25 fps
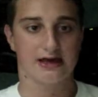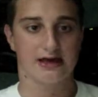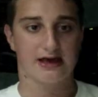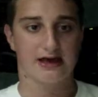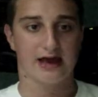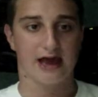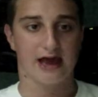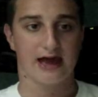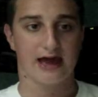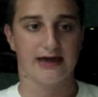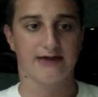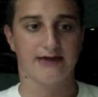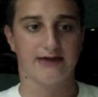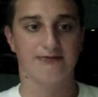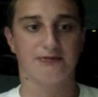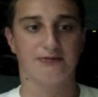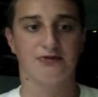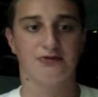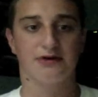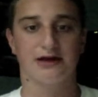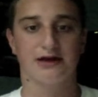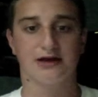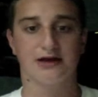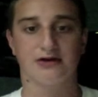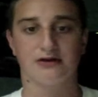And even
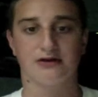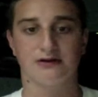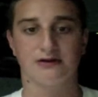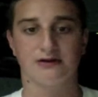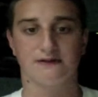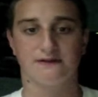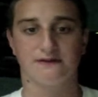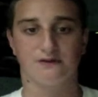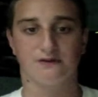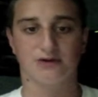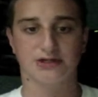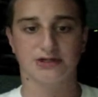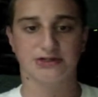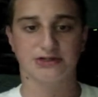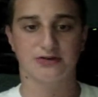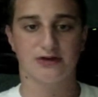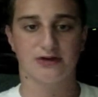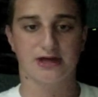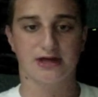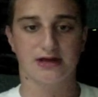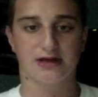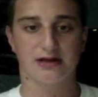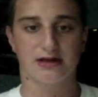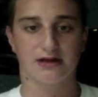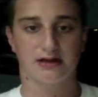when I go into force
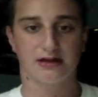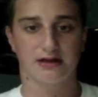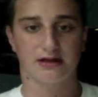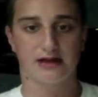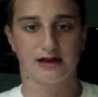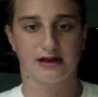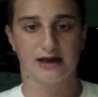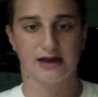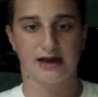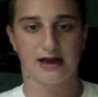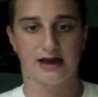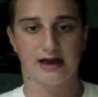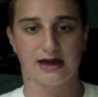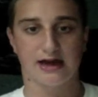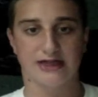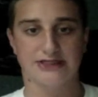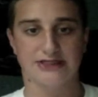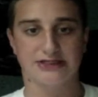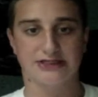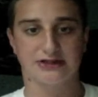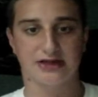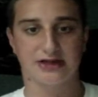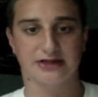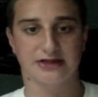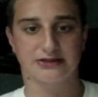quit, and I
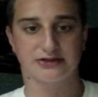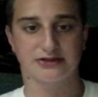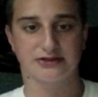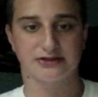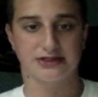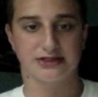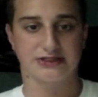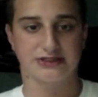select all these